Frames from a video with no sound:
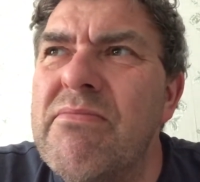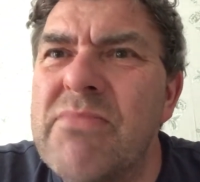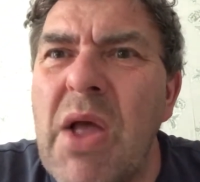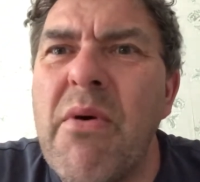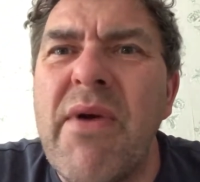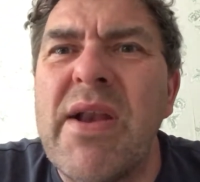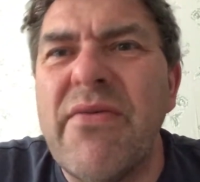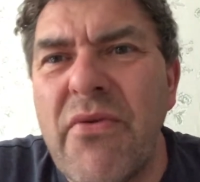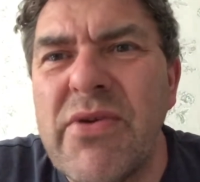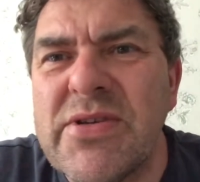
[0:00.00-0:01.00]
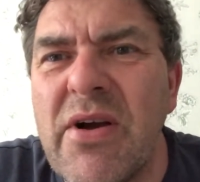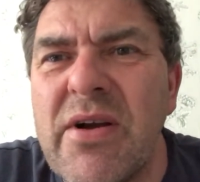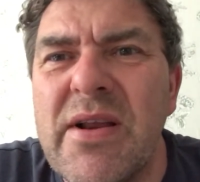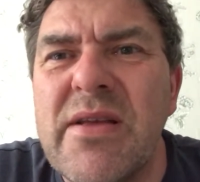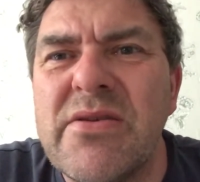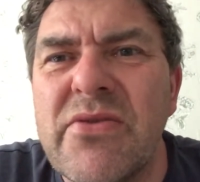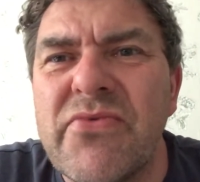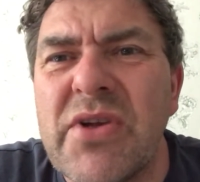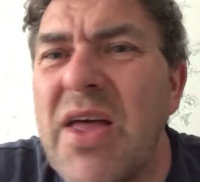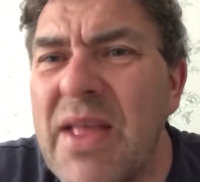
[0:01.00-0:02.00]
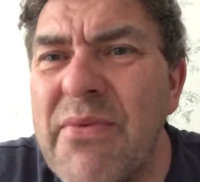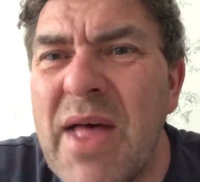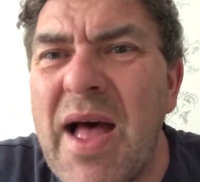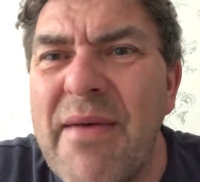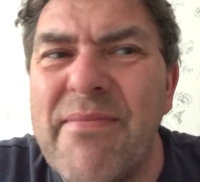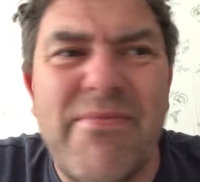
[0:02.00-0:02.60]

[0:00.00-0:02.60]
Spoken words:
They were ready for recycling. They were that.